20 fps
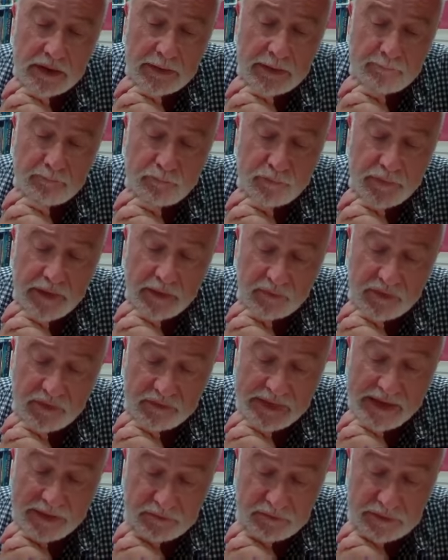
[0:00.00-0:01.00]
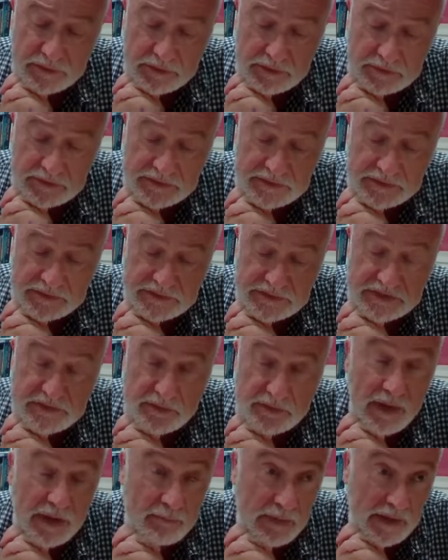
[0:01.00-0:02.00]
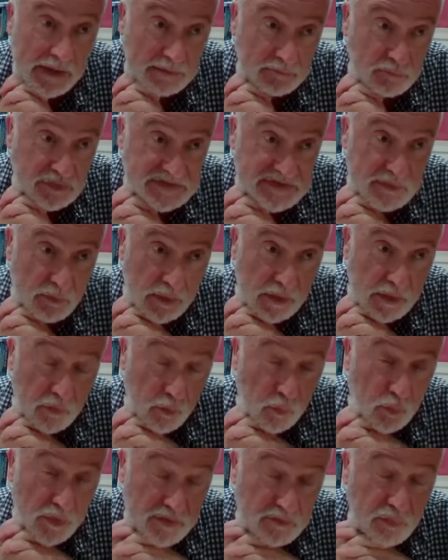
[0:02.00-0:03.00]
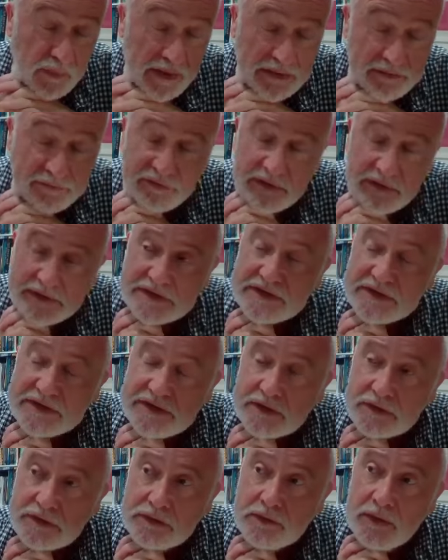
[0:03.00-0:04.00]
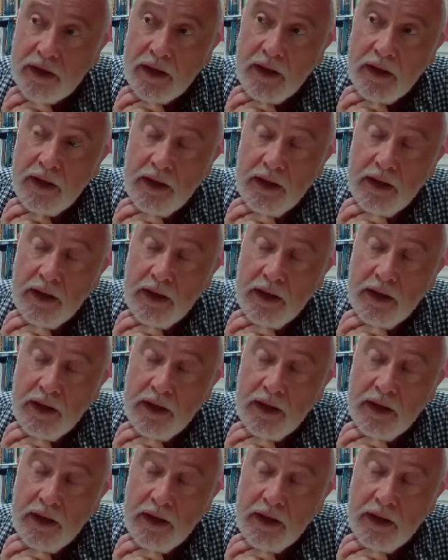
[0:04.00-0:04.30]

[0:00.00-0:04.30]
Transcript: Um, and that, to, to, my mind, was a, a worthwhile thing to do